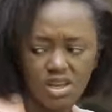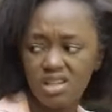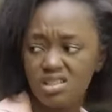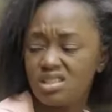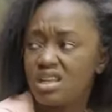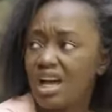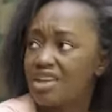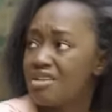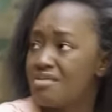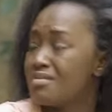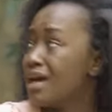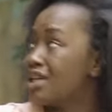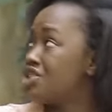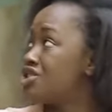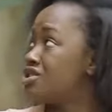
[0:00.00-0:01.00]
And can you
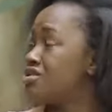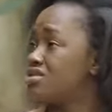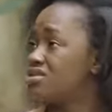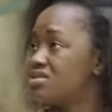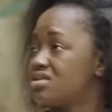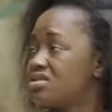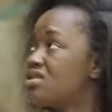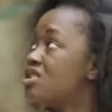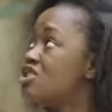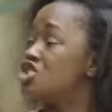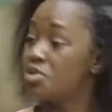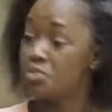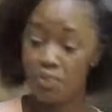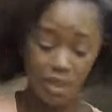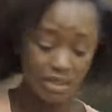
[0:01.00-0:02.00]
imagine?
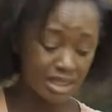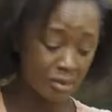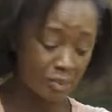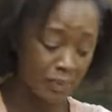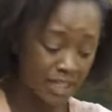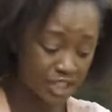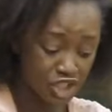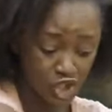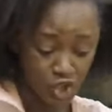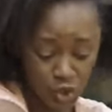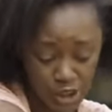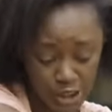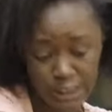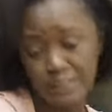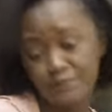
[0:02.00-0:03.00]
She brought the place she
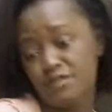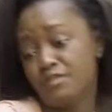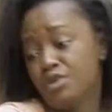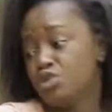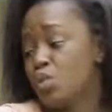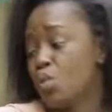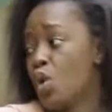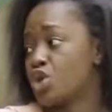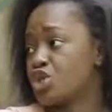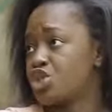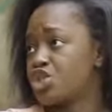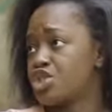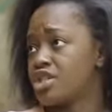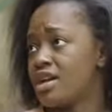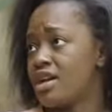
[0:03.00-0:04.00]
used the eating for me to
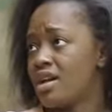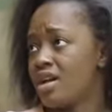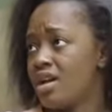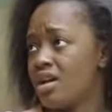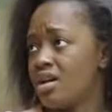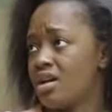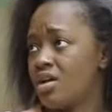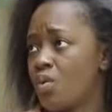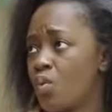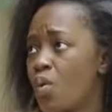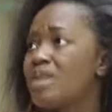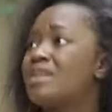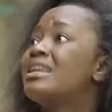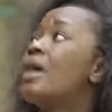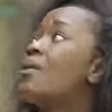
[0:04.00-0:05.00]
wash.
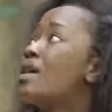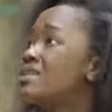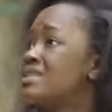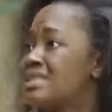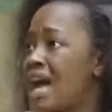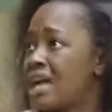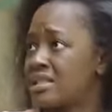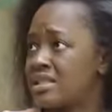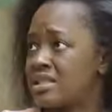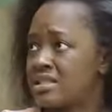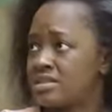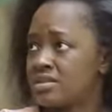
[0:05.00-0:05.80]
When did that one start?